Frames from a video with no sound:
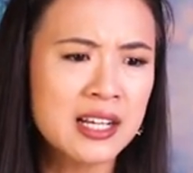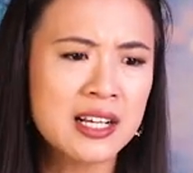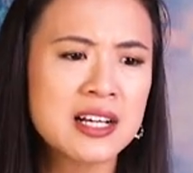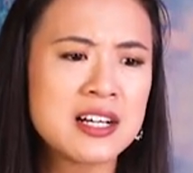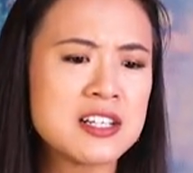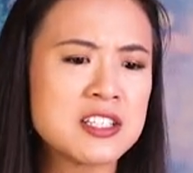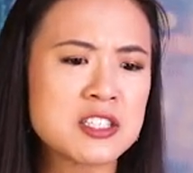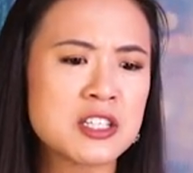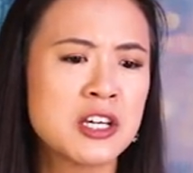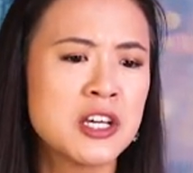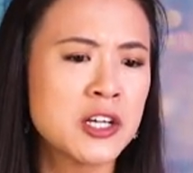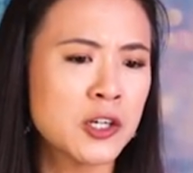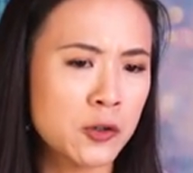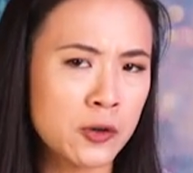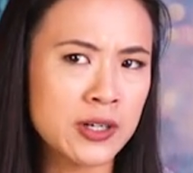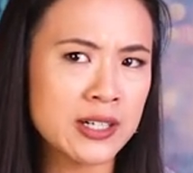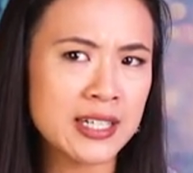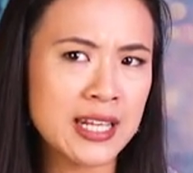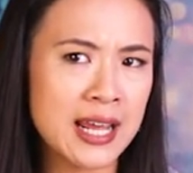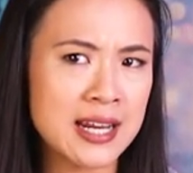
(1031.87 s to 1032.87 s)
Because
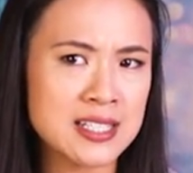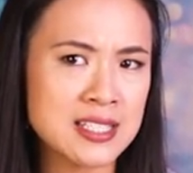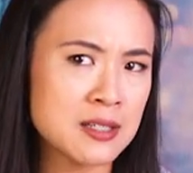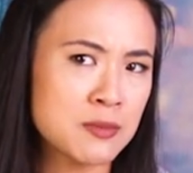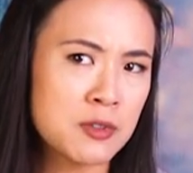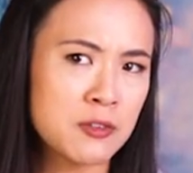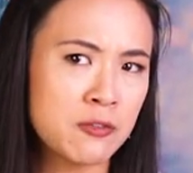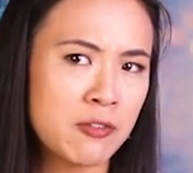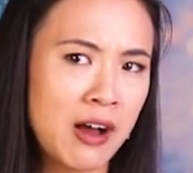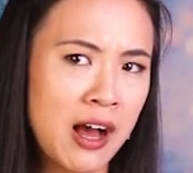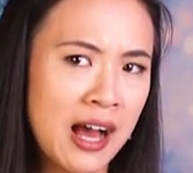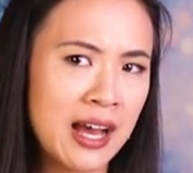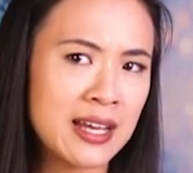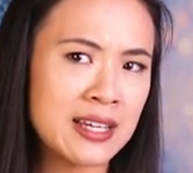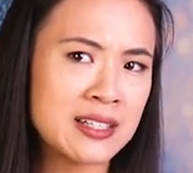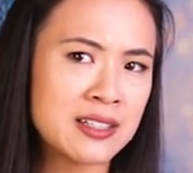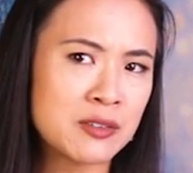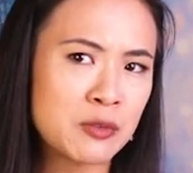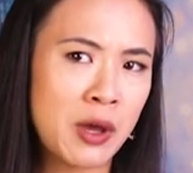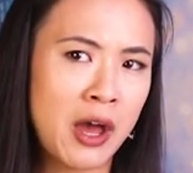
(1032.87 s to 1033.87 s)
Corinne can't seem to
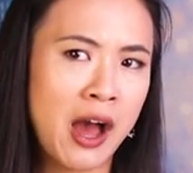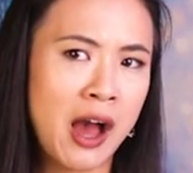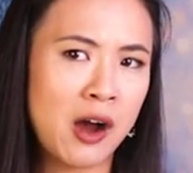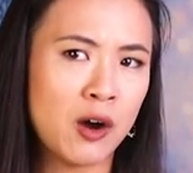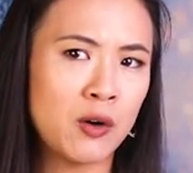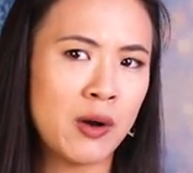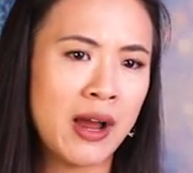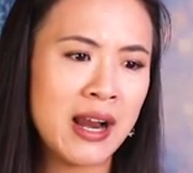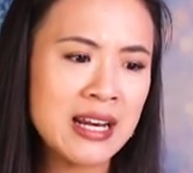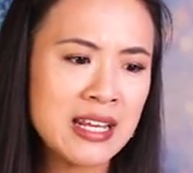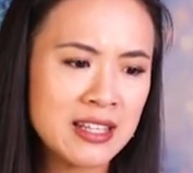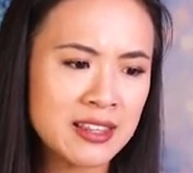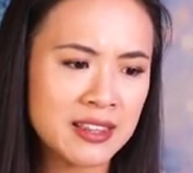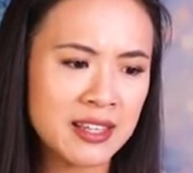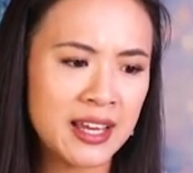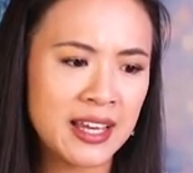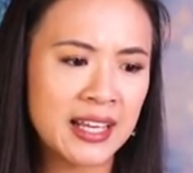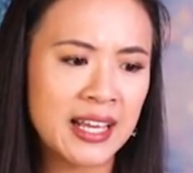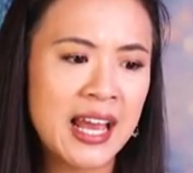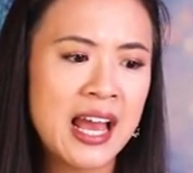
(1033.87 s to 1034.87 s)
find out
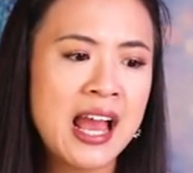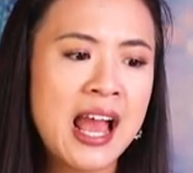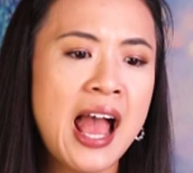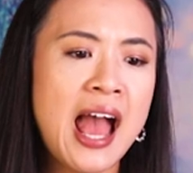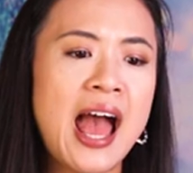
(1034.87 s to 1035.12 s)
anything.